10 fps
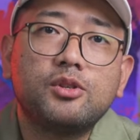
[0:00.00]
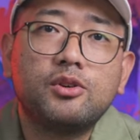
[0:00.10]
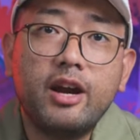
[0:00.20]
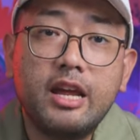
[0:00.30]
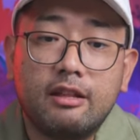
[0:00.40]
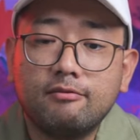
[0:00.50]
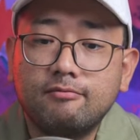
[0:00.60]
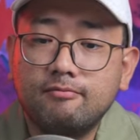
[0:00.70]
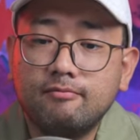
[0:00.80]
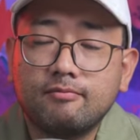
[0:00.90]
great.
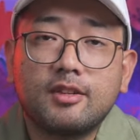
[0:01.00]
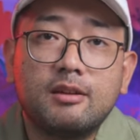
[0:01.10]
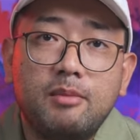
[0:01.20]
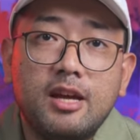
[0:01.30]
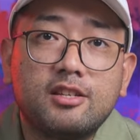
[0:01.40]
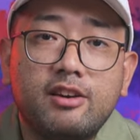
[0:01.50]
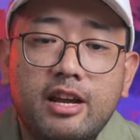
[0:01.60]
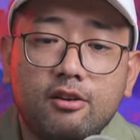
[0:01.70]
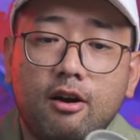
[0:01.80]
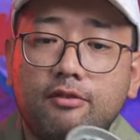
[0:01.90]
Makes
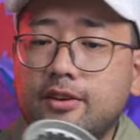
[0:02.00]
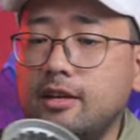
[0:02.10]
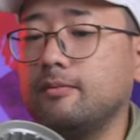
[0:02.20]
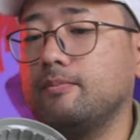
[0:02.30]
great coffee.